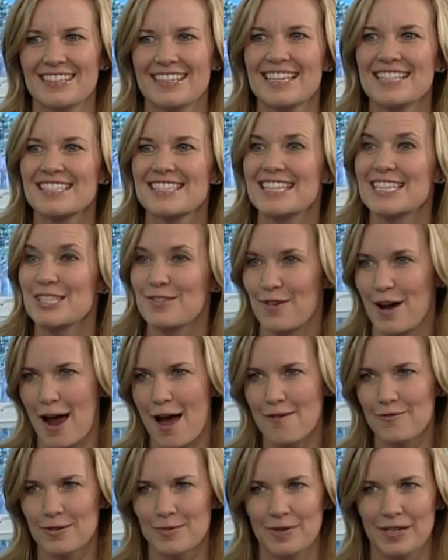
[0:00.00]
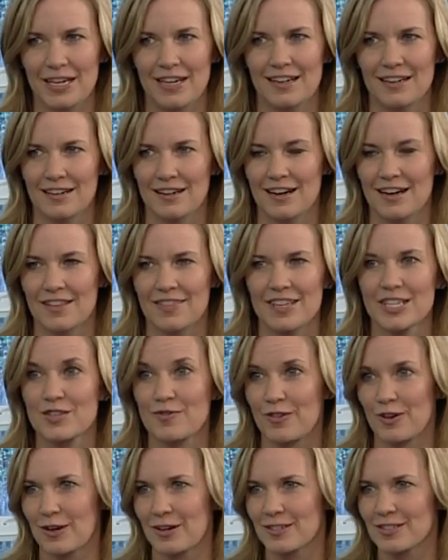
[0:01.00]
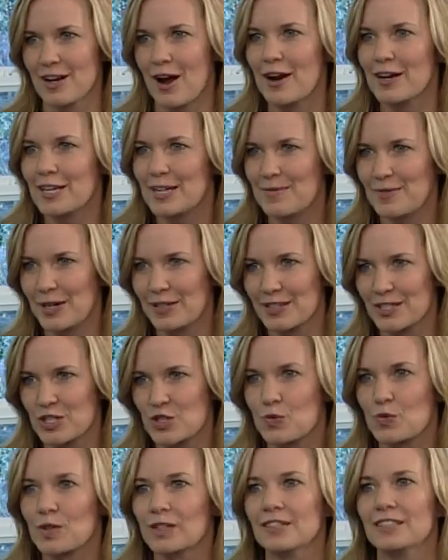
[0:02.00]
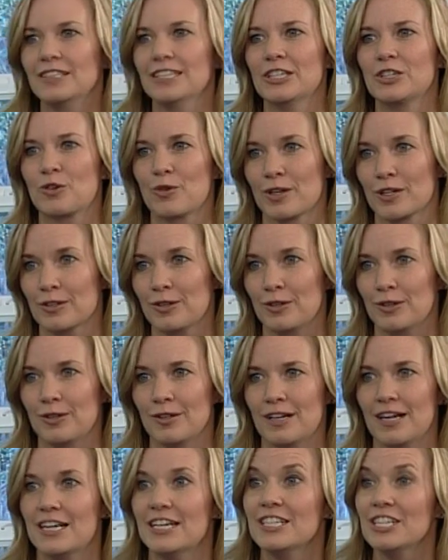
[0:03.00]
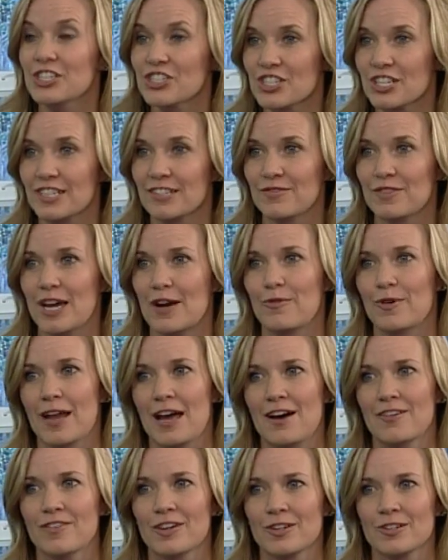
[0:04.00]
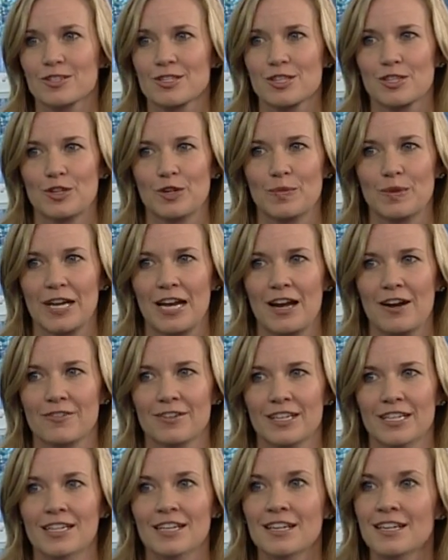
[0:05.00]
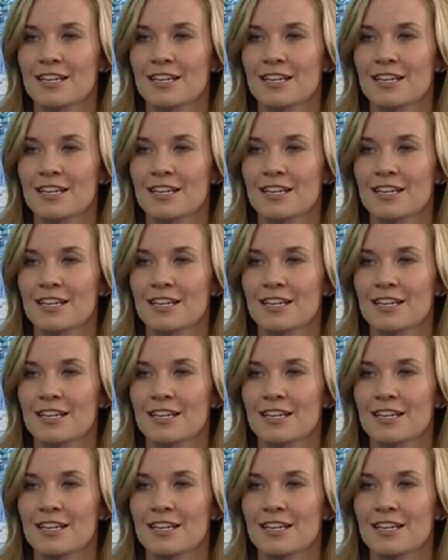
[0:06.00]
Yes, thanks for having me, and thanks for talking about this really critical initiative that we have here in Sonoma County.